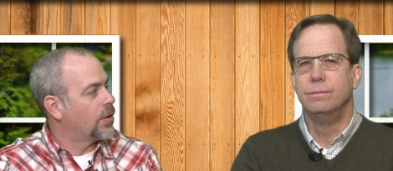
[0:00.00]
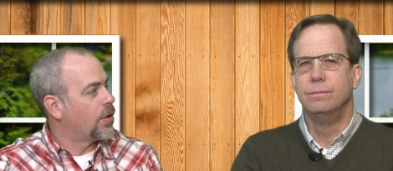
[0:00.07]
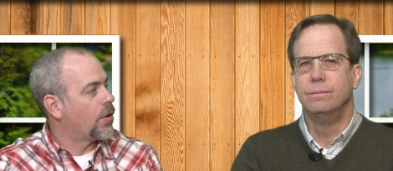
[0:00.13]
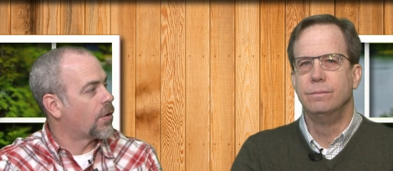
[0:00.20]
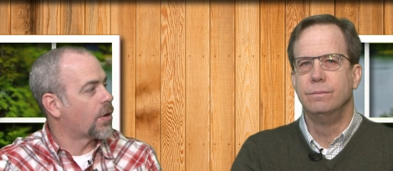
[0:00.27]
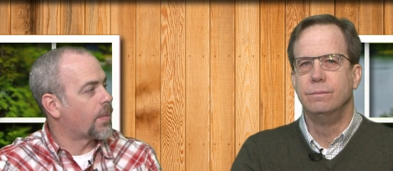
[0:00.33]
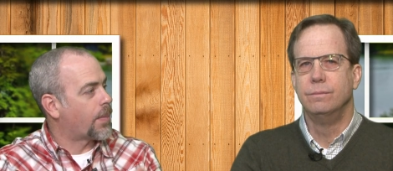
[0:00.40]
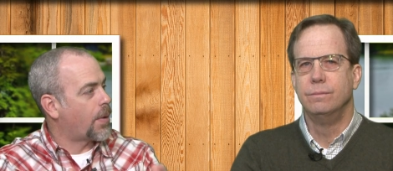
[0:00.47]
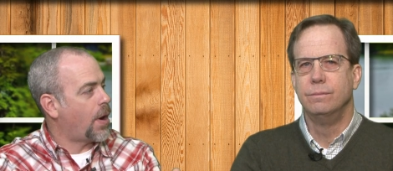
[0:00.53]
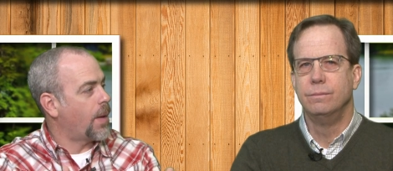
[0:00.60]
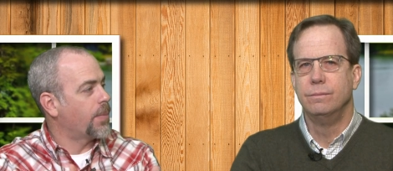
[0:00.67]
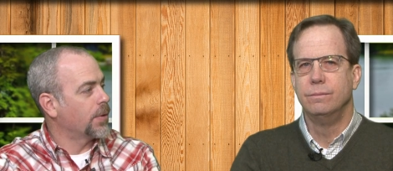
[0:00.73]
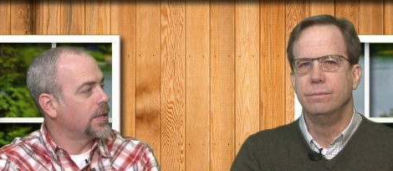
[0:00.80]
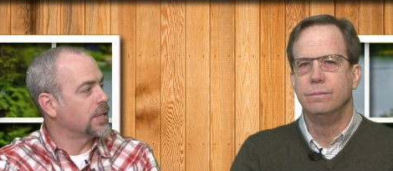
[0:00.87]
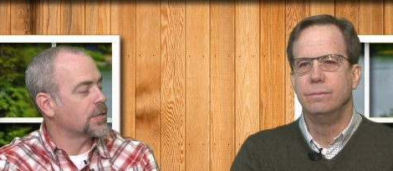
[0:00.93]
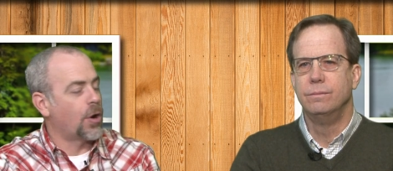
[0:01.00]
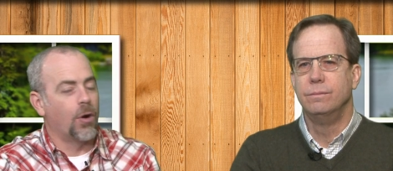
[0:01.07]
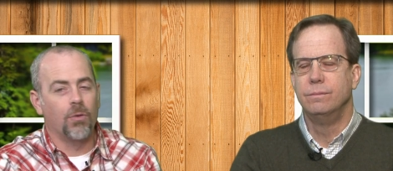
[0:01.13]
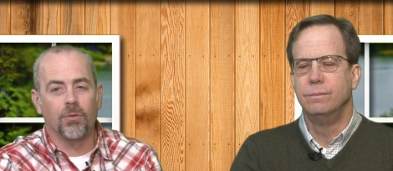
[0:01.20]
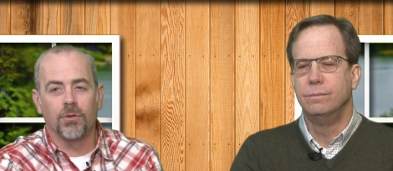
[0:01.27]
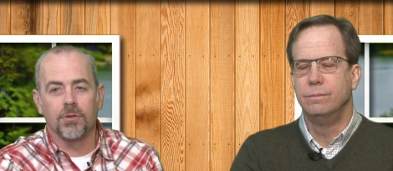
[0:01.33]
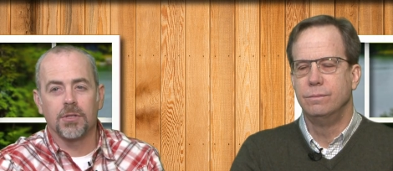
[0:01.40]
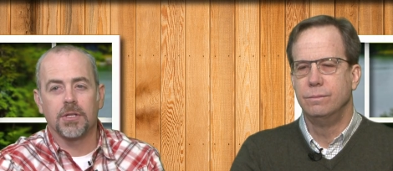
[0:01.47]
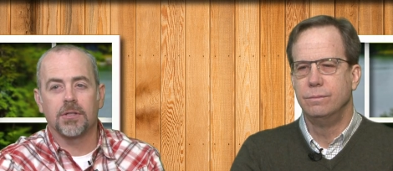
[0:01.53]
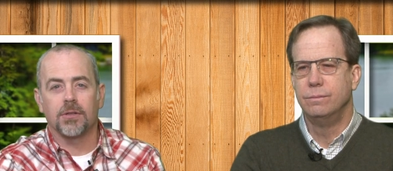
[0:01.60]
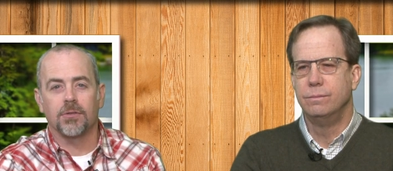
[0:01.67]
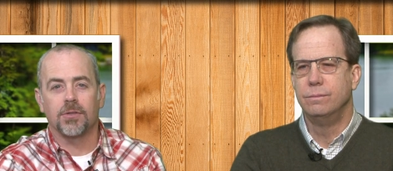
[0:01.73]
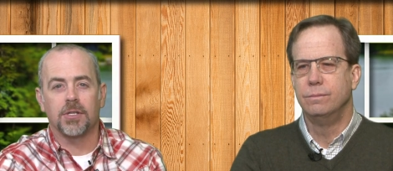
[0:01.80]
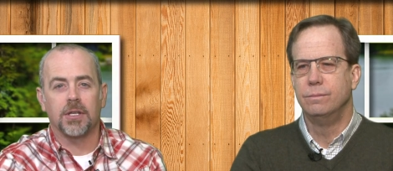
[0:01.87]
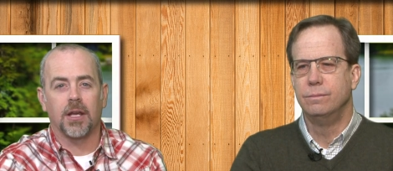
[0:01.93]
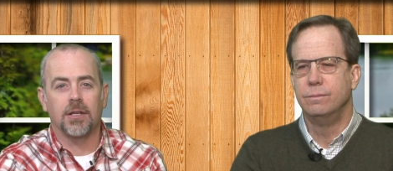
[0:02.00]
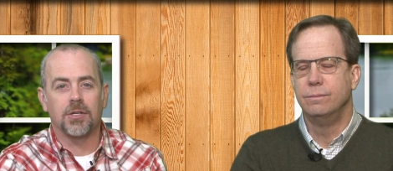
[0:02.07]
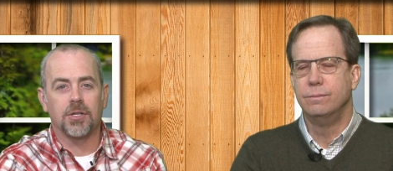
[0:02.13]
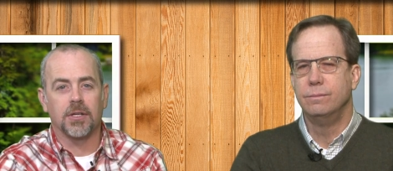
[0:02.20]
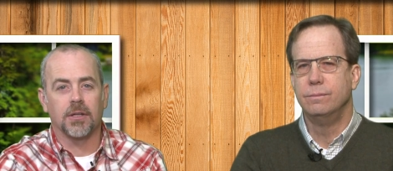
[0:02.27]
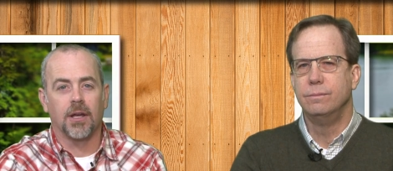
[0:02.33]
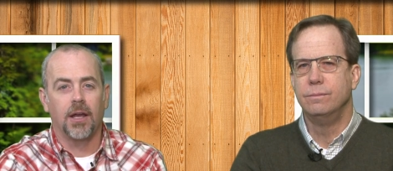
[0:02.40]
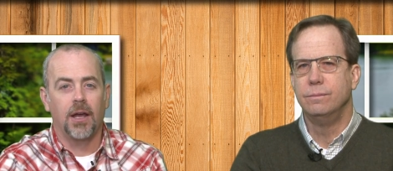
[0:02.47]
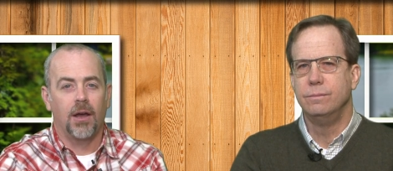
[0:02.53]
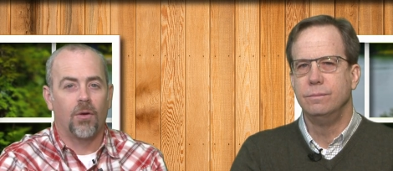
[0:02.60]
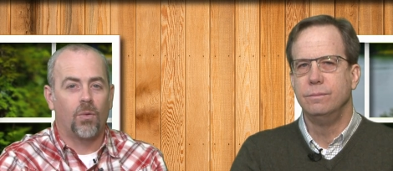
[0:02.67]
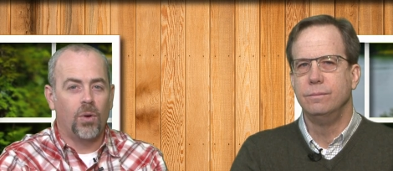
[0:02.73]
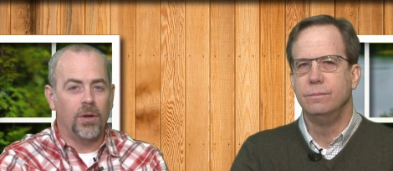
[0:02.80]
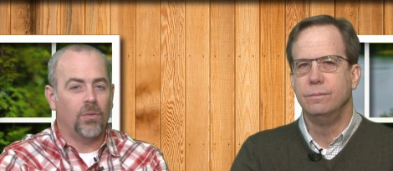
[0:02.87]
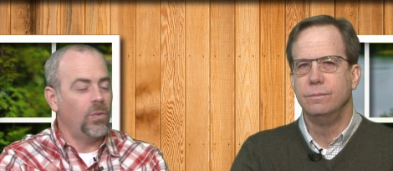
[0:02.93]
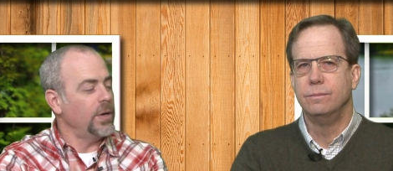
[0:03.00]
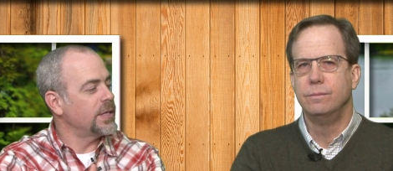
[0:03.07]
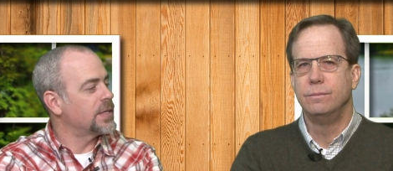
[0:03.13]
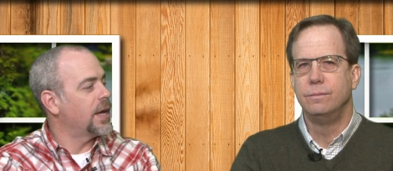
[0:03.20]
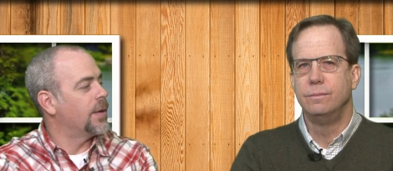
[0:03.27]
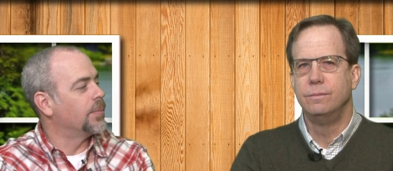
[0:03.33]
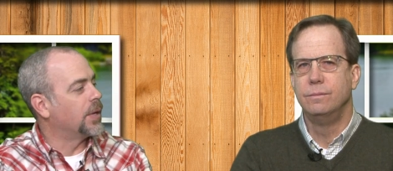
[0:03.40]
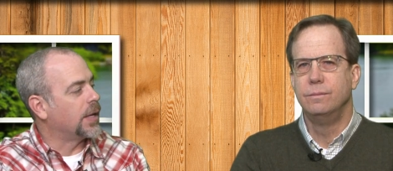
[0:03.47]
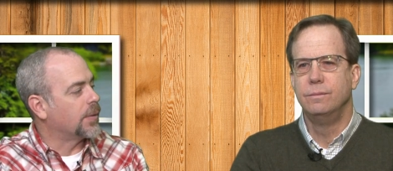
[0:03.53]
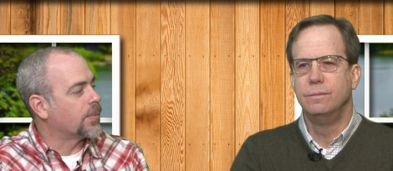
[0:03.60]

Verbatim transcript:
Speaker 1: or a Properties Owners Association. What, what does that mean,